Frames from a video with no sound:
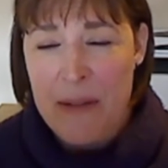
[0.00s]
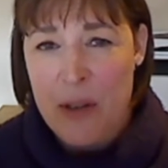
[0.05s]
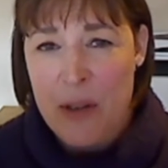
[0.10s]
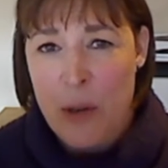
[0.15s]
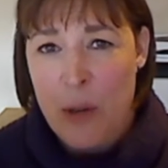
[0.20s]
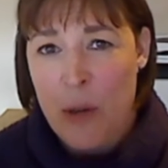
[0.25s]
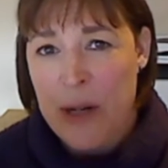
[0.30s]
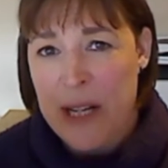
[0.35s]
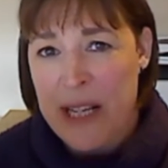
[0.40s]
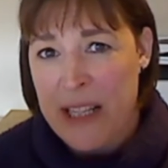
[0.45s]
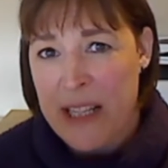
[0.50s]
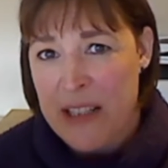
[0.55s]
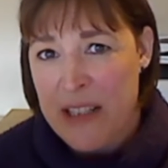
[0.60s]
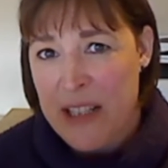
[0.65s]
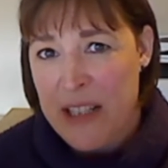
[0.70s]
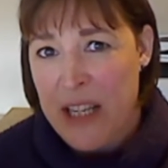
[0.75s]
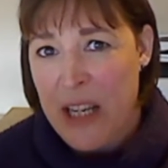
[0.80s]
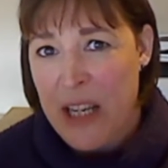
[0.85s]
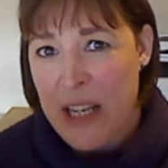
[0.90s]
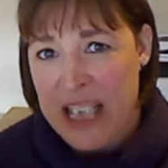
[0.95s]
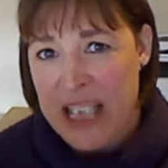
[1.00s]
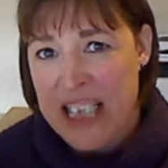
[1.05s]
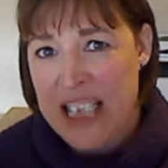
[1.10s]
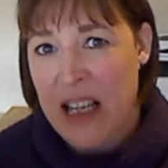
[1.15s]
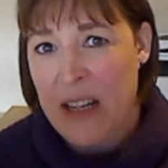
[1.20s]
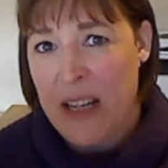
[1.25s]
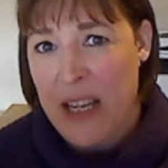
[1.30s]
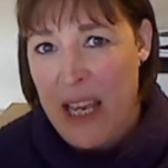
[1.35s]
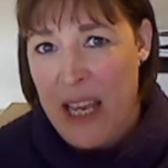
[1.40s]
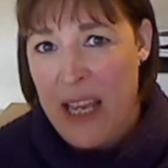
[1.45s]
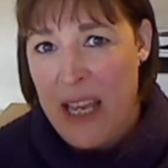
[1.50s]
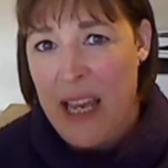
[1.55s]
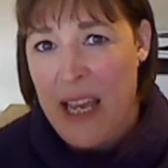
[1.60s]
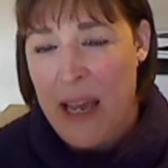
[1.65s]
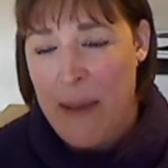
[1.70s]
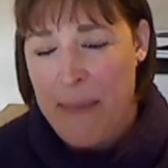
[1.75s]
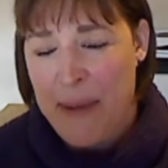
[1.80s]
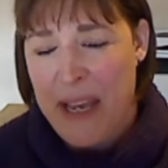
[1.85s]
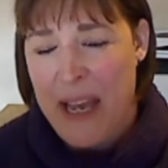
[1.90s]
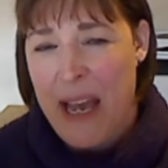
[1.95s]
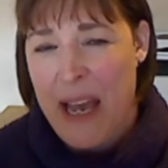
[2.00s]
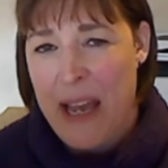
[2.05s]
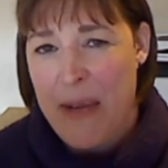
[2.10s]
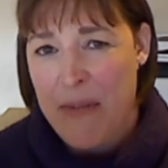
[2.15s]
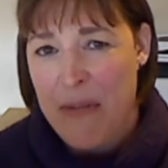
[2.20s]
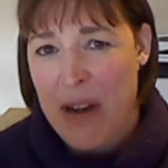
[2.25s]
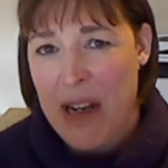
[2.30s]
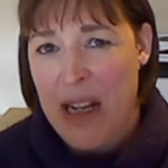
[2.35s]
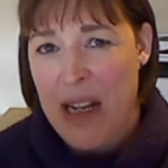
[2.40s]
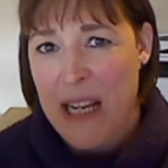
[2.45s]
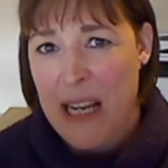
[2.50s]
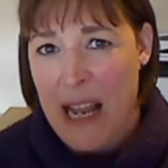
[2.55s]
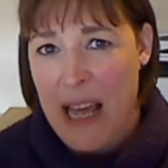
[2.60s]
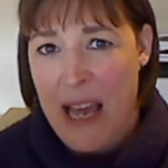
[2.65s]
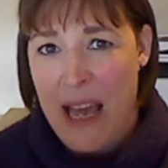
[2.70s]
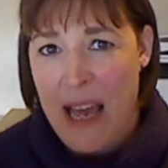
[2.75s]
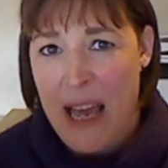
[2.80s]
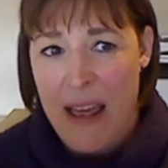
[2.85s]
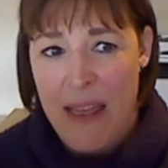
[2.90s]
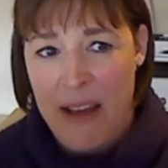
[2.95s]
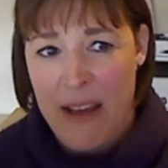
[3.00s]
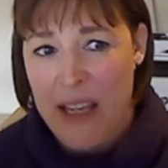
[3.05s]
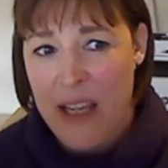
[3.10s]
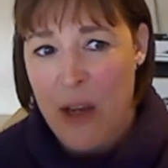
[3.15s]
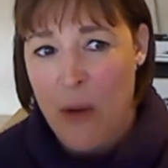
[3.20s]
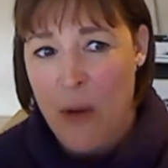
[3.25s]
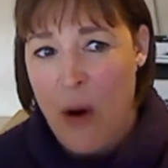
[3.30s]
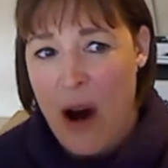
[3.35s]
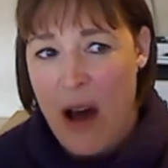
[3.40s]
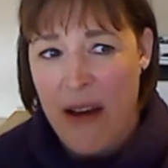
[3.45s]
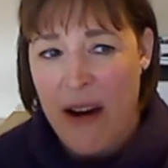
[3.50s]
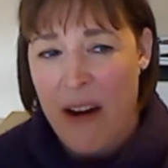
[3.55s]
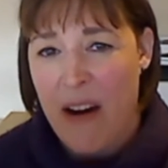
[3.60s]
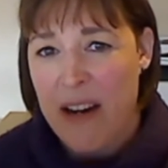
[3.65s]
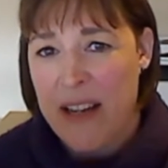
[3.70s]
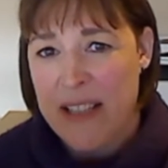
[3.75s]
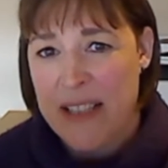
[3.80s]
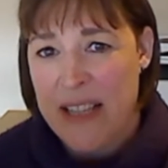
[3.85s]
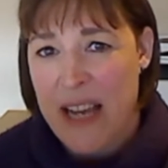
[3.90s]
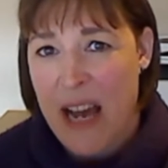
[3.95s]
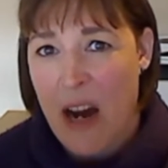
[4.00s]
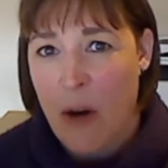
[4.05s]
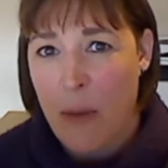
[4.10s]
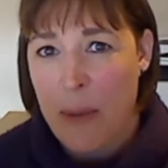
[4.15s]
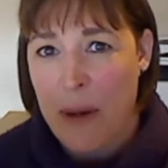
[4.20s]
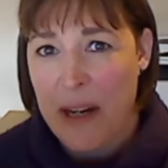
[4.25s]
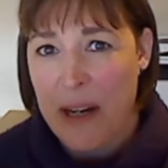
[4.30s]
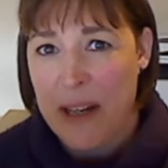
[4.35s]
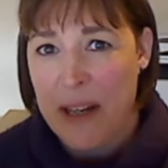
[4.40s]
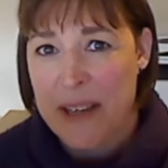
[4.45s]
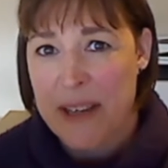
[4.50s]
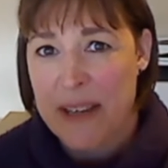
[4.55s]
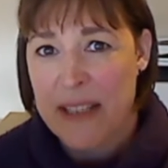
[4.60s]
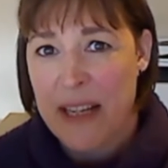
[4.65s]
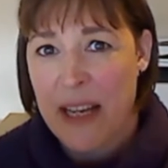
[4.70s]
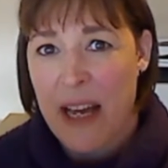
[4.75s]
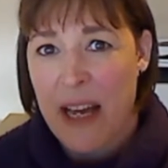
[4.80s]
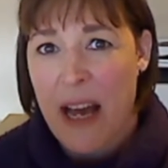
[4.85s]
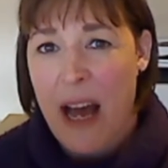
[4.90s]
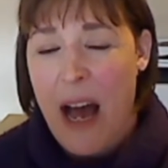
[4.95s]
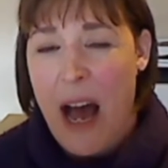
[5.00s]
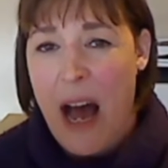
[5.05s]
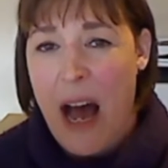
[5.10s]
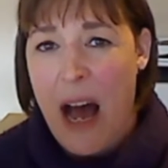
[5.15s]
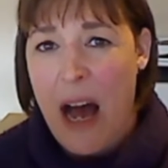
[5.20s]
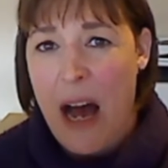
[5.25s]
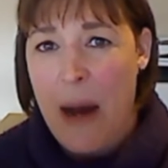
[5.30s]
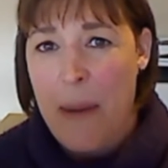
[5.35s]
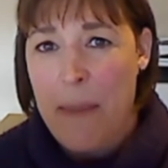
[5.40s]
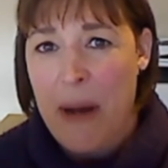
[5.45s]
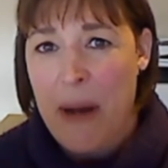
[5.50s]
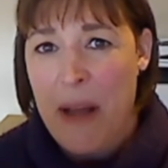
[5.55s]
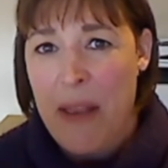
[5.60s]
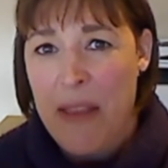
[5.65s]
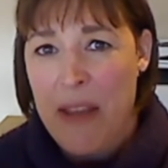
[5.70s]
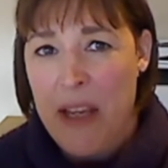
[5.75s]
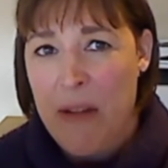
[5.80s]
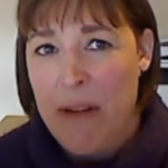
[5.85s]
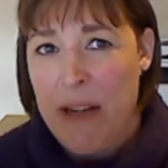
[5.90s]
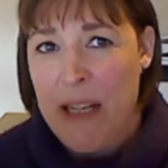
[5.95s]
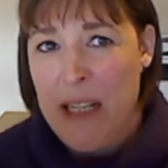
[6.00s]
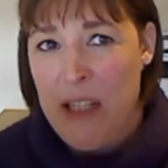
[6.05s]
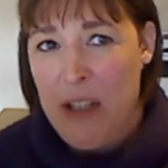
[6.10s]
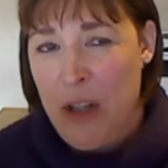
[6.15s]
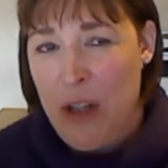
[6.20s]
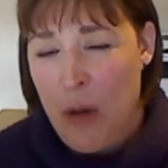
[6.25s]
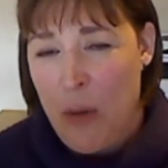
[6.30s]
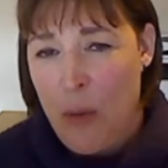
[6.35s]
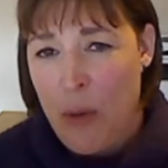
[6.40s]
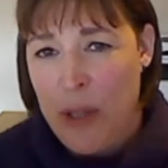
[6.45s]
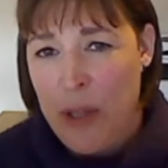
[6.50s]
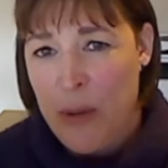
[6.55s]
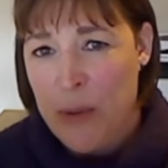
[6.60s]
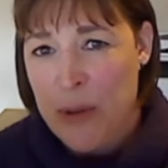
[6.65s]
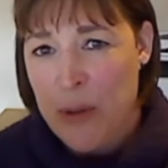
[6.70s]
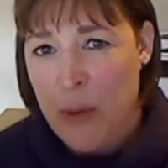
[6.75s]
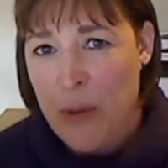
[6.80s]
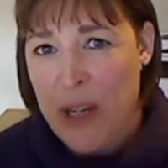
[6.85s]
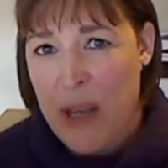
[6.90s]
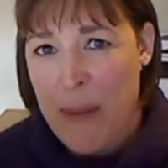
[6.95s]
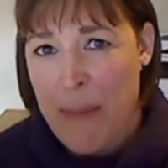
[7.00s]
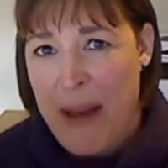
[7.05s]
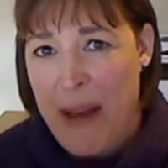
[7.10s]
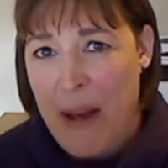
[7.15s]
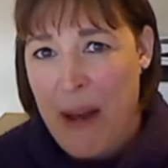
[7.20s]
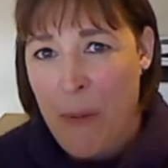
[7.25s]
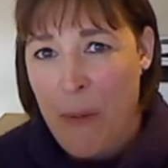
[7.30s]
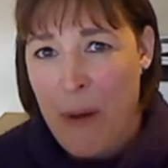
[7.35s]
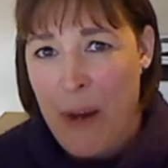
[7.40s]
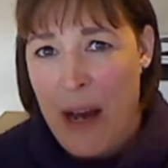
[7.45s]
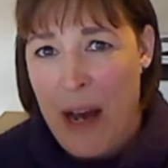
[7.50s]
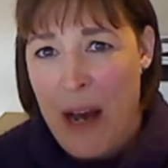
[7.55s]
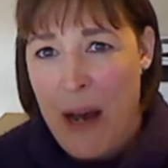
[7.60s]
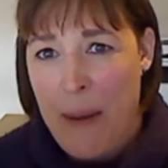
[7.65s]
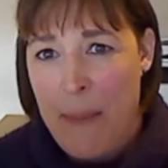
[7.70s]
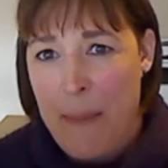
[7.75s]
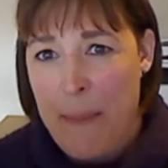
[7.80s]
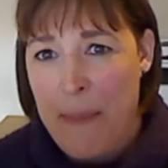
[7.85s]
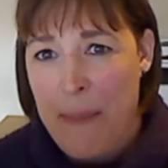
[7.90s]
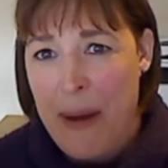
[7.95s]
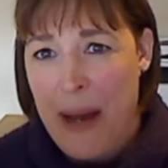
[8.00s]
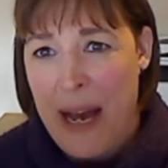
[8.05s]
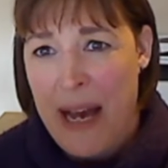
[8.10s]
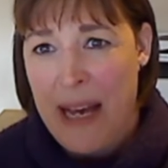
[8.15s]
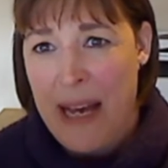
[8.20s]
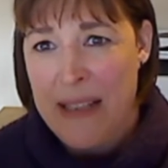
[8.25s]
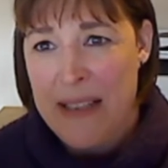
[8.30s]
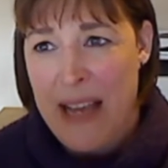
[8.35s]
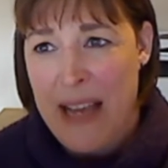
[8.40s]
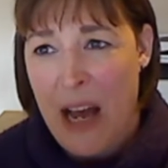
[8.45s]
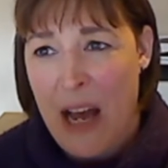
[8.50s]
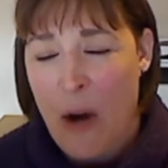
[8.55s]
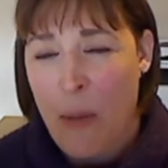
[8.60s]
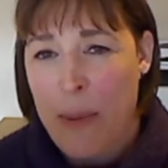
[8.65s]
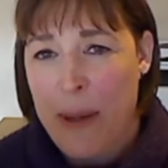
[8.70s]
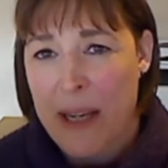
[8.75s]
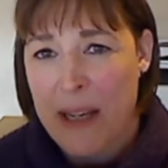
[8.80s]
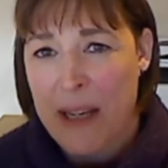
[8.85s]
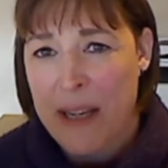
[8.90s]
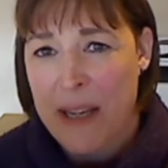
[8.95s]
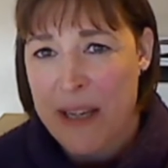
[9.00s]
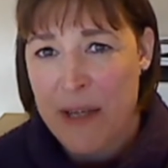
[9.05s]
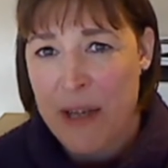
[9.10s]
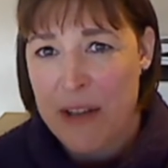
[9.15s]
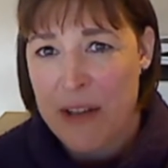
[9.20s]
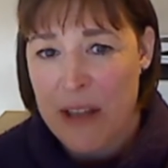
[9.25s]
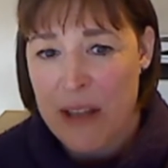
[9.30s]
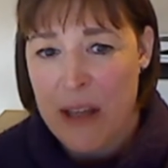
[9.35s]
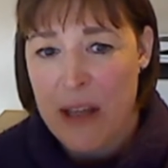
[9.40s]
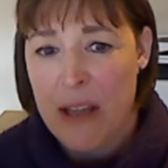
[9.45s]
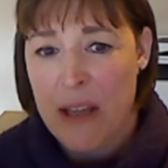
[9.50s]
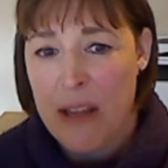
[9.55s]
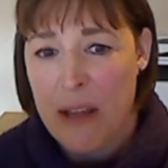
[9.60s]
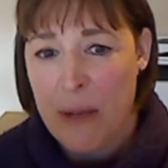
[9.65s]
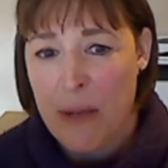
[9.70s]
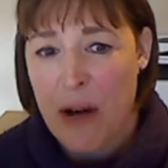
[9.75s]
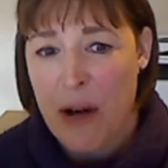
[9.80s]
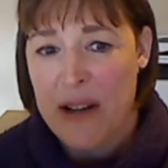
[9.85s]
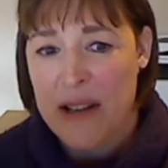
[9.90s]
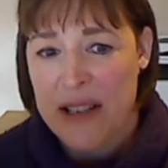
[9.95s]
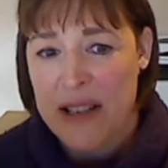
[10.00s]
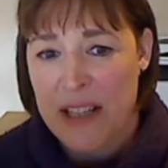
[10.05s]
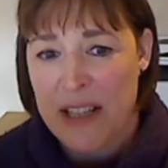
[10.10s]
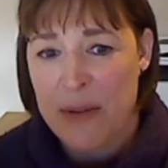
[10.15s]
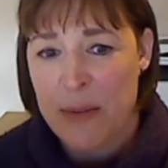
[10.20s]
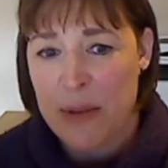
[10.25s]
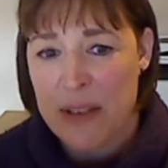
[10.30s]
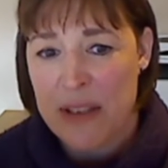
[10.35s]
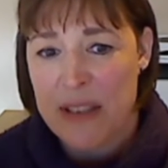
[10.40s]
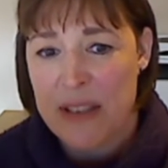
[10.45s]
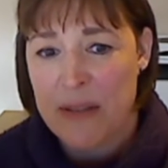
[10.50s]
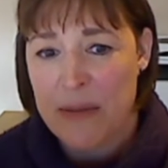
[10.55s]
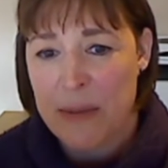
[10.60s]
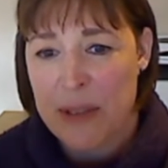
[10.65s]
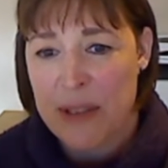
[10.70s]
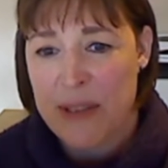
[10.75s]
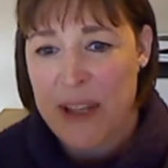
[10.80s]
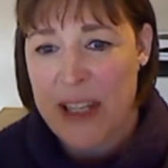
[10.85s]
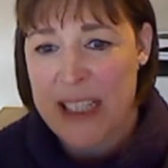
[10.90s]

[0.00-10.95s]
Talking to you and Sunny, it became really clear that you were the guys to help us. And that you really knew what you were talking about, and helping us through the process was